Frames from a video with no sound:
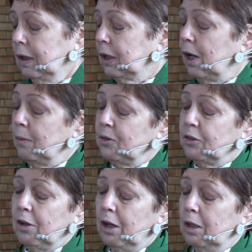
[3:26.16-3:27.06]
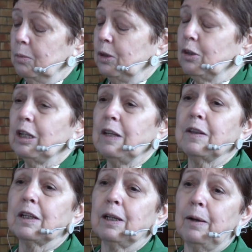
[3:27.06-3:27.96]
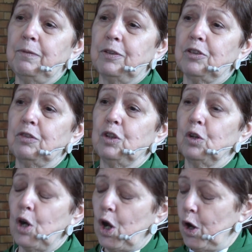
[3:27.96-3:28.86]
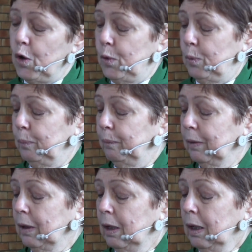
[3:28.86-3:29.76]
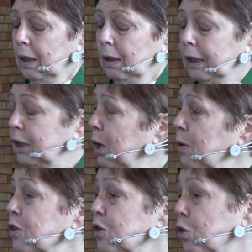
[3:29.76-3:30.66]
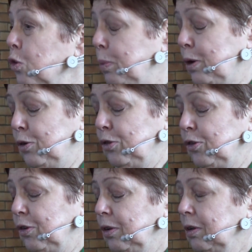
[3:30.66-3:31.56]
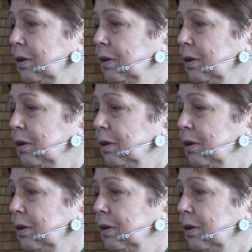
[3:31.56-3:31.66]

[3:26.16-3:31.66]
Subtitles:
There comes a time when you leave the comforts of your home, let go of the doorpost,